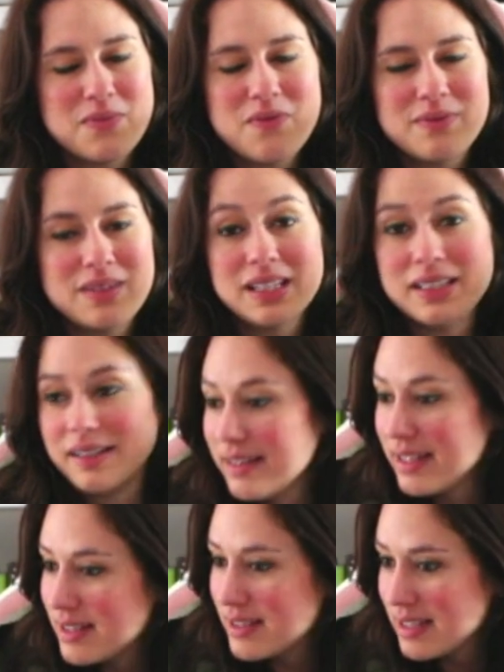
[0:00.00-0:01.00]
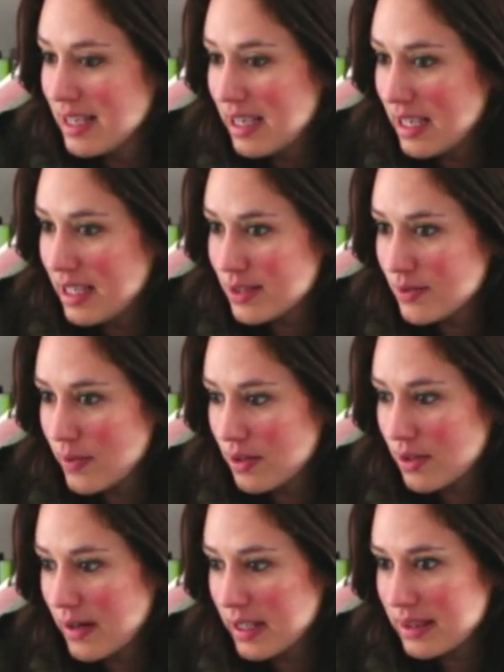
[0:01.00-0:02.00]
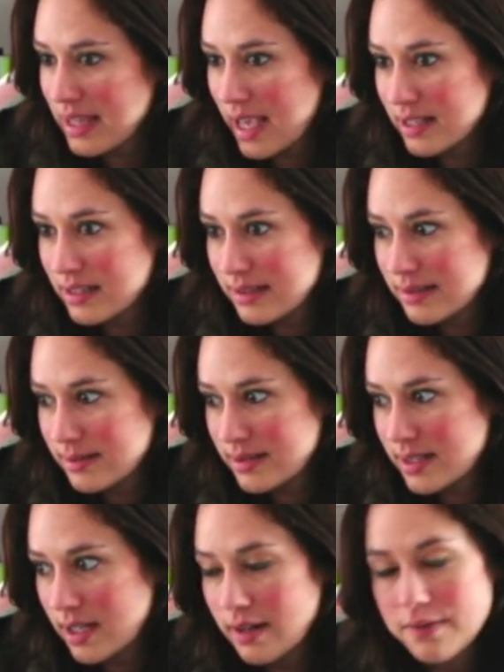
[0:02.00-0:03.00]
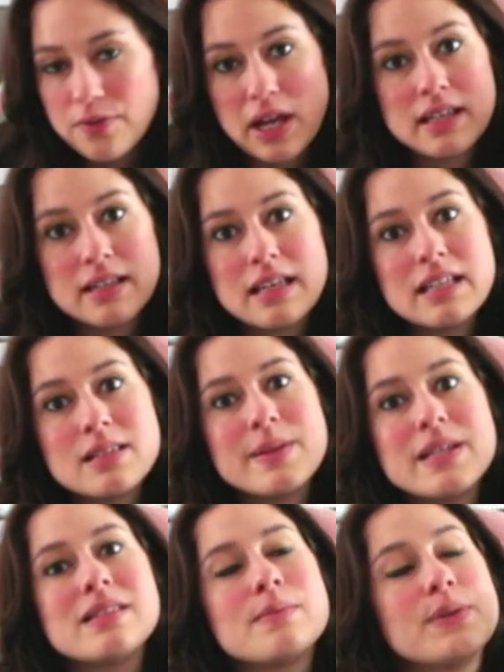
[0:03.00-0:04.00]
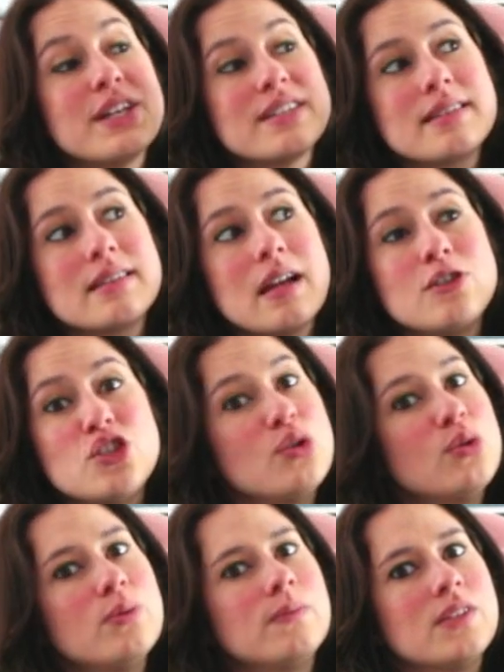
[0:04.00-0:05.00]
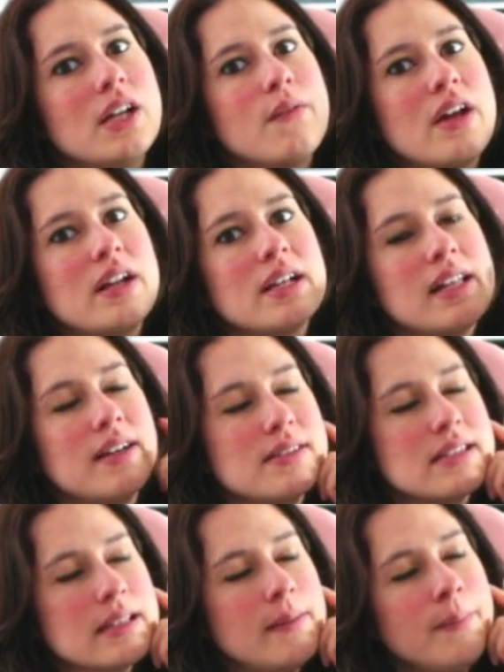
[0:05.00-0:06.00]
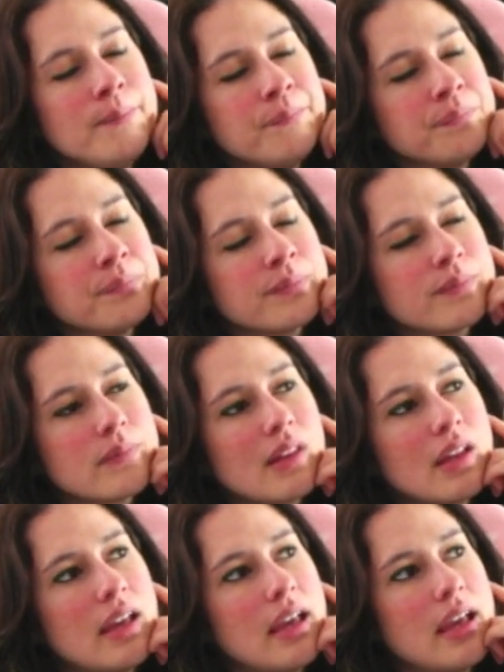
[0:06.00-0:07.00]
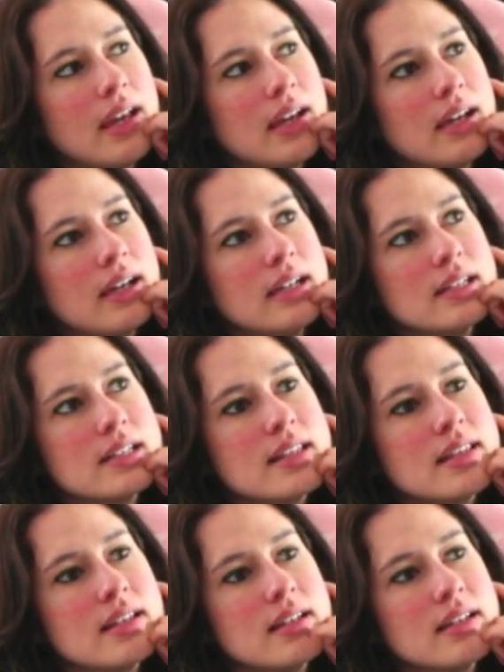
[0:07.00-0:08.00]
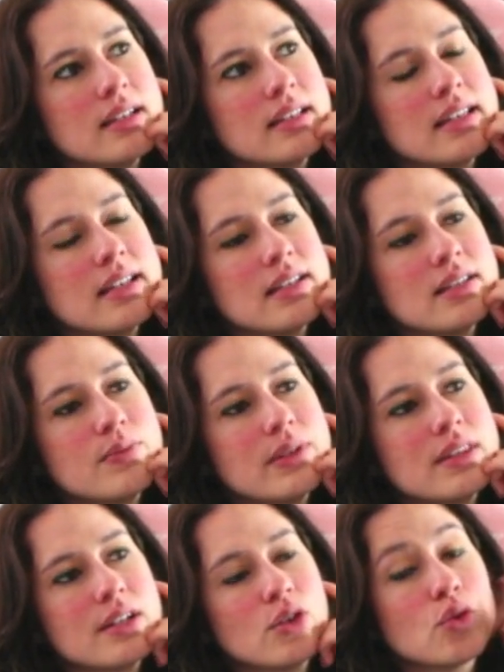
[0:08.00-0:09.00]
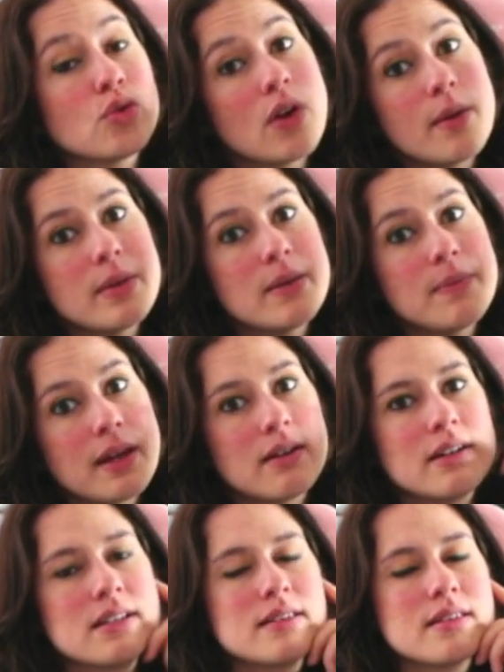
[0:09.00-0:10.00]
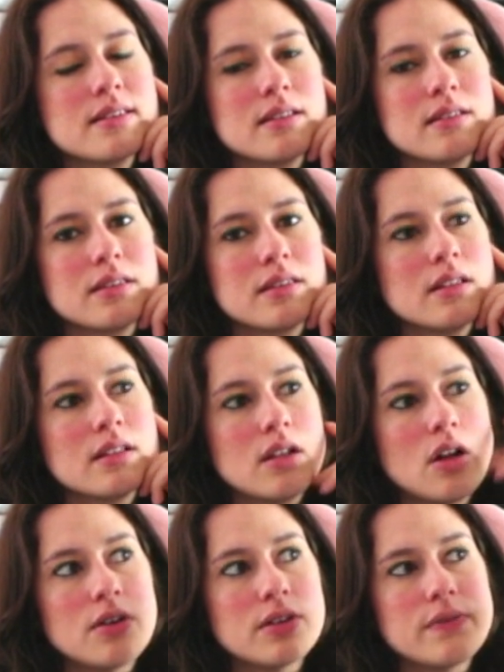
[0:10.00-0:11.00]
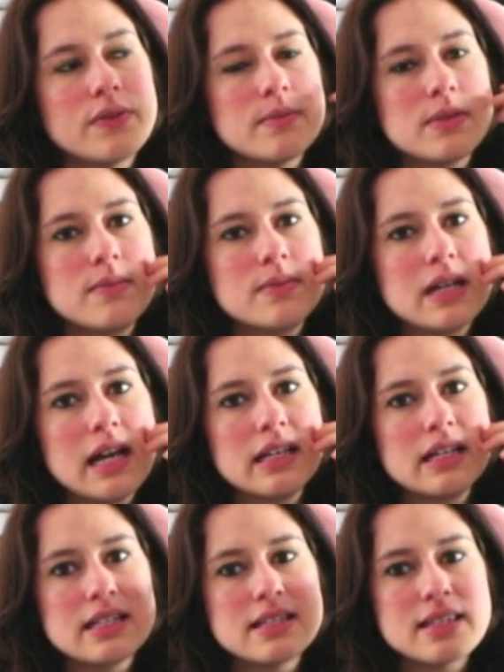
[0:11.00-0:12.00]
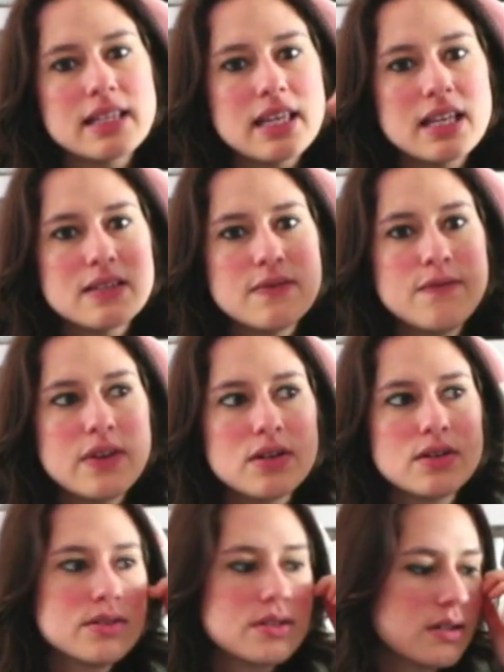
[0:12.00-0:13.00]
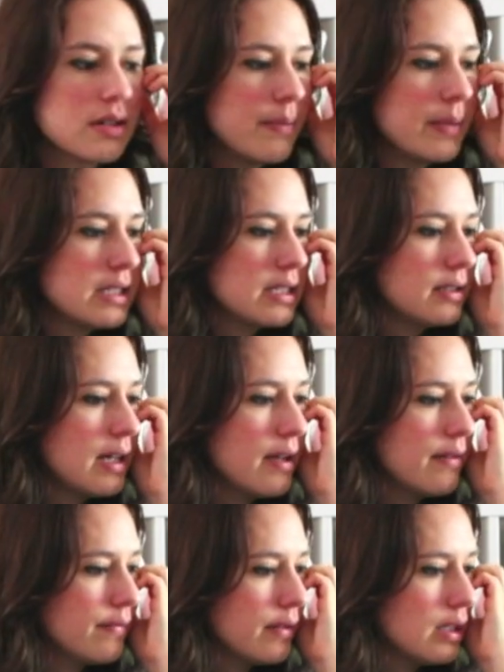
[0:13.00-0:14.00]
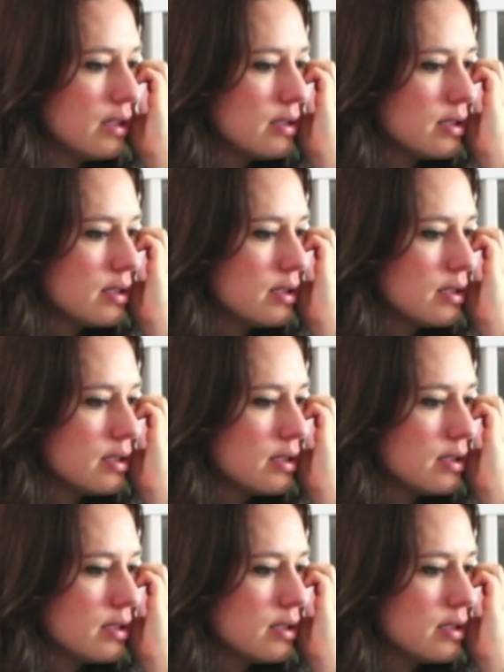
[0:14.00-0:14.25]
hilarious. It's where they're at that terrifying kids pizza place because I too not a fan of clowns, and the kids with the crummy parents, all of them keep dying, and it's the kids' fears are coming to life, and